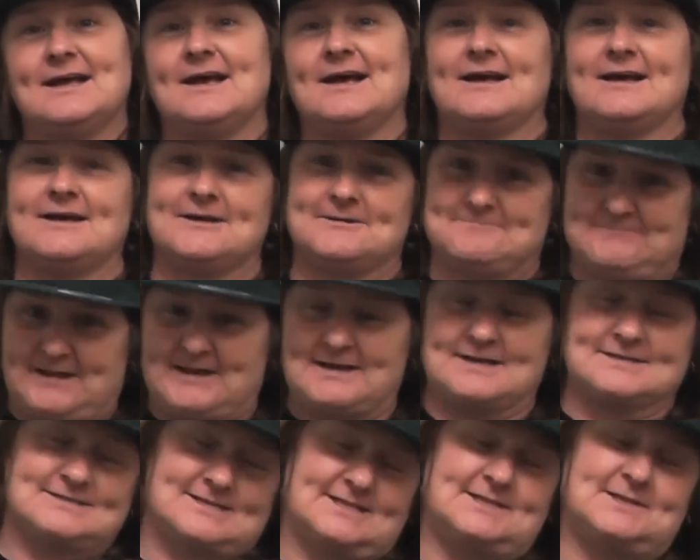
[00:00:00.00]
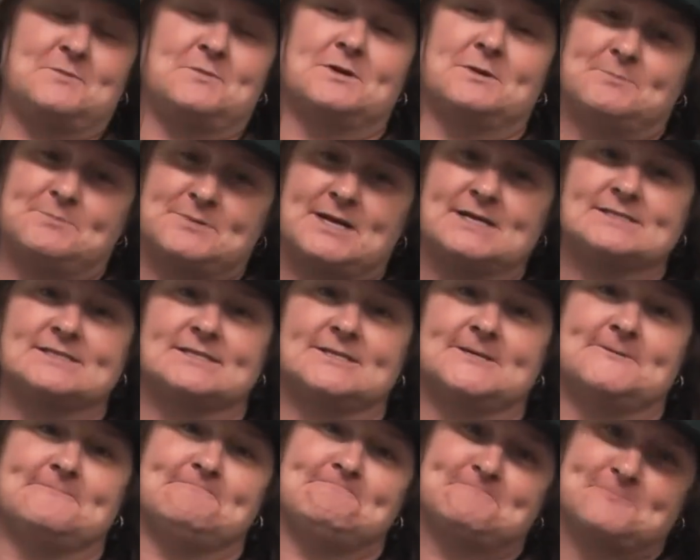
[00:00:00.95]
Like I said, they were a
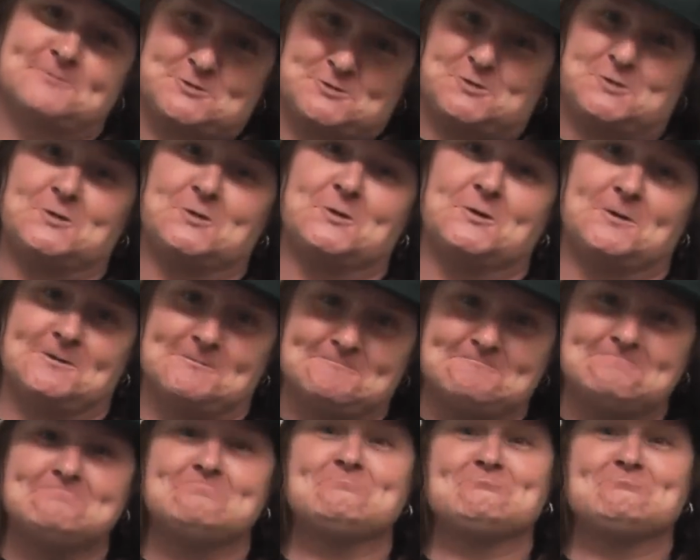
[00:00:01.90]
present, so